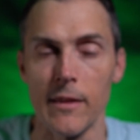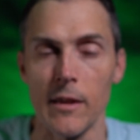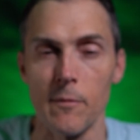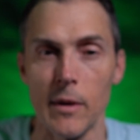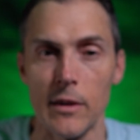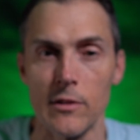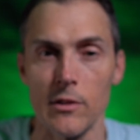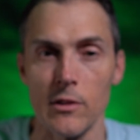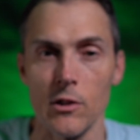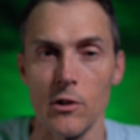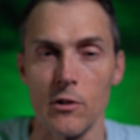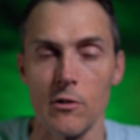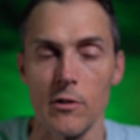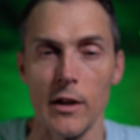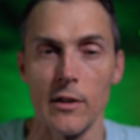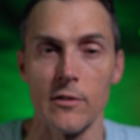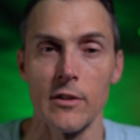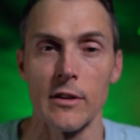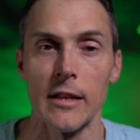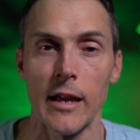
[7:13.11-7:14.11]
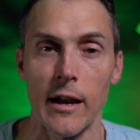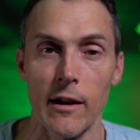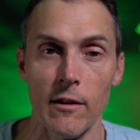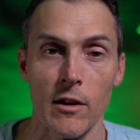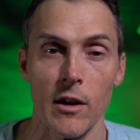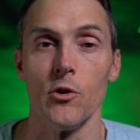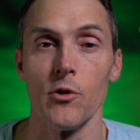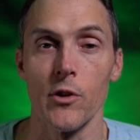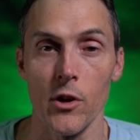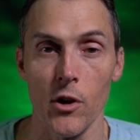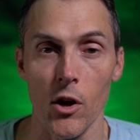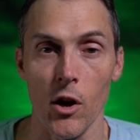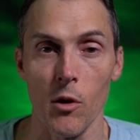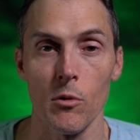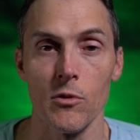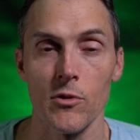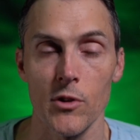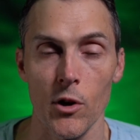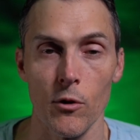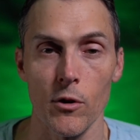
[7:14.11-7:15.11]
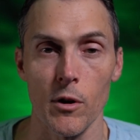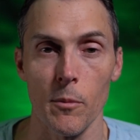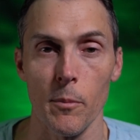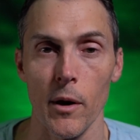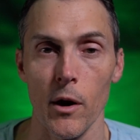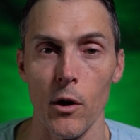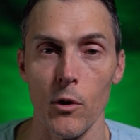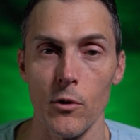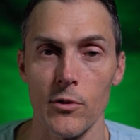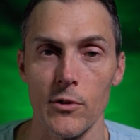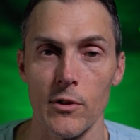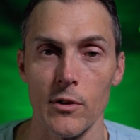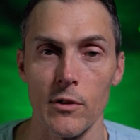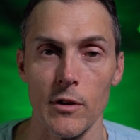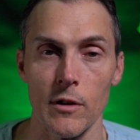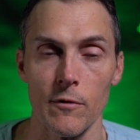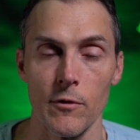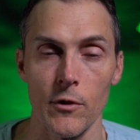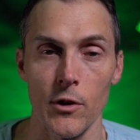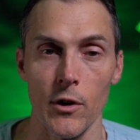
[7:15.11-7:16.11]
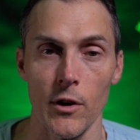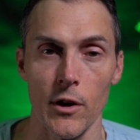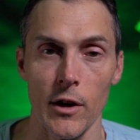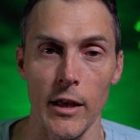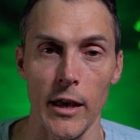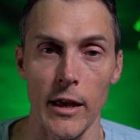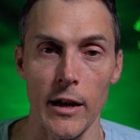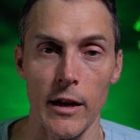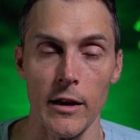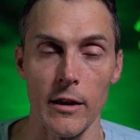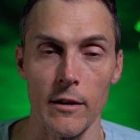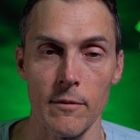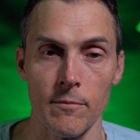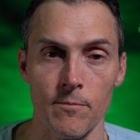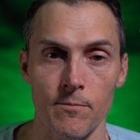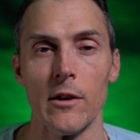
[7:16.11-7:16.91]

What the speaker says: That makes it look crazy. Now, you can always go into post if you're good at editing,